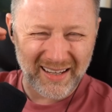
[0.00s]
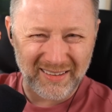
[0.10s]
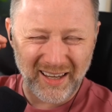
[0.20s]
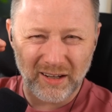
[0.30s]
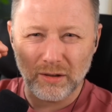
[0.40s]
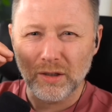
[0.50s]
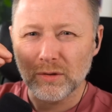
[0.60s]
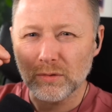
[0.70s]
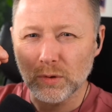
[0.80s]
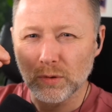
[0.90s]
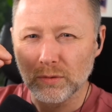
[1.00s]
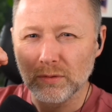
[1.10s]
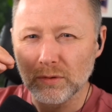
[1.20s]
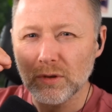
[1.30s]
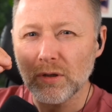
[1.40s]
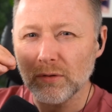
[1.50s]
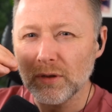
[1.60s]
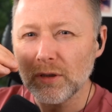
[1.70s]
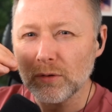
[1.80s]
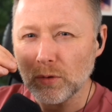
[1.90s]
and kind of, yeah,
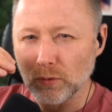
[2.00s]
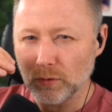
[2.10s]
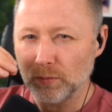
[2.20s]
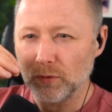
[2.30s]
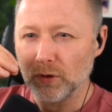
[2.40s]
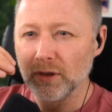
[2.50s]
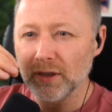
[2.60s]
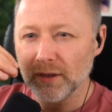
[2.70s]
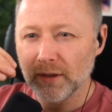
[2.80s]
it's good to pray.